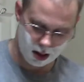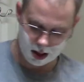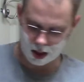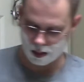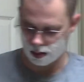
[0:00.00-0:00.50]

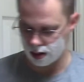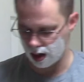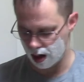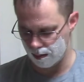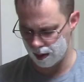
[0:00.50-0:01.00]
I don't see
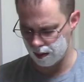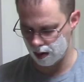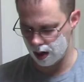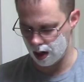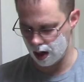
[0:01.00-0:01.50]
how people
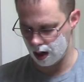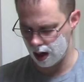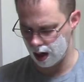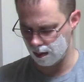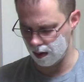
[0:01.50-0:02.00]
cannot
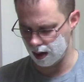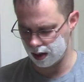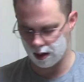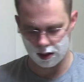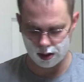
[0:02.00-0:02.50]
like them. They
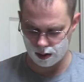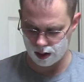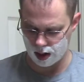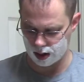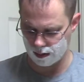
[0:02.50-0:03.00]
say they're too
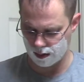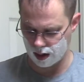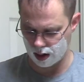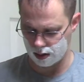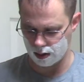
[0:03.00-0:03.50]
aggressive. They're
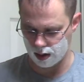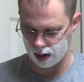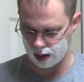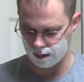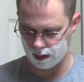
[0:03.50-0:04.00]
not too
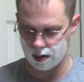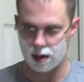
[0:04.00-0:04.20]
aggressive.